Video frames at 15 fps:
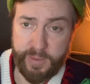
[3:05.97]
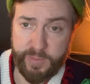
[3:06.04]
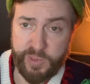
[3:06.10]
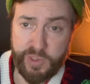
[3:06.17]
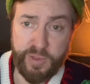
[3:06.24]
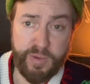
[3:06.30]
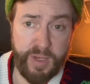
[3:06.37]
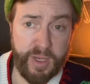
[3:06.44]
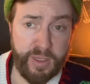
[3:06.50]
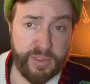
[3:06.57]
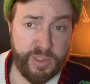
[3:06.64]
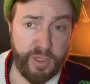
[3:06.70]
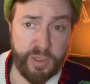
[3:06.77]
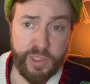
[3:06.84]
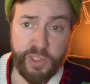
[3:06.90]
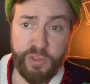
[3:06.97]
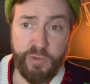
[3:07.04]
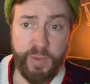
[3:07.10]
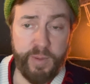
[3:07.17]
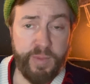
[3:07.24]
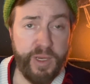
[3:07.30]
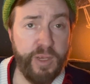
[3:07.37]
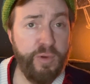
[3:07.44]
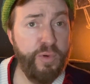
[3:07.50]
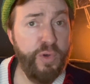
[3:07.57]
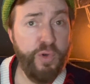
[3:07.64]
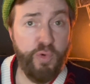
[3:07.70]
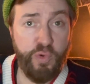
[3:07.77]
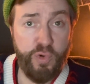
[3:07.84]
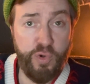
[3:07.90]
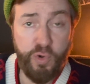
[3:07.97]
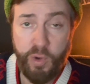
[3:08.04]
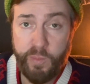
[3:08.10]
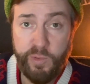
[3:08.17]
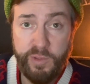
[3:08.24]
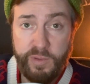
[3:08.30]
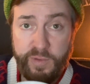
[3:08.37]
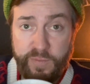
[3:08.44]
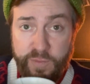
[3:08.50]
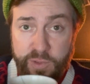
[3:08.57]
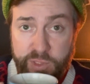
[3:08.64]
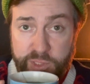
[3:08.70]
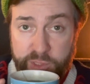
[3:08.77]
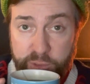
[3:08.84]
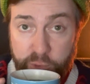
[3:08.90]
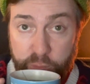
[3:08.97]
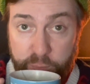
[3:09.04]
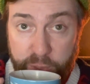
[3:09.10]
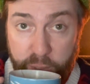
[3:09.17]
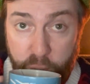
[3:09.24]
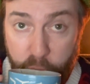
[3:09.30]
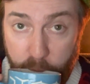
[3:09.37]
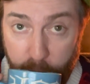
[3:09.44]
So I'll talk to you about my own new normal for just a little bit,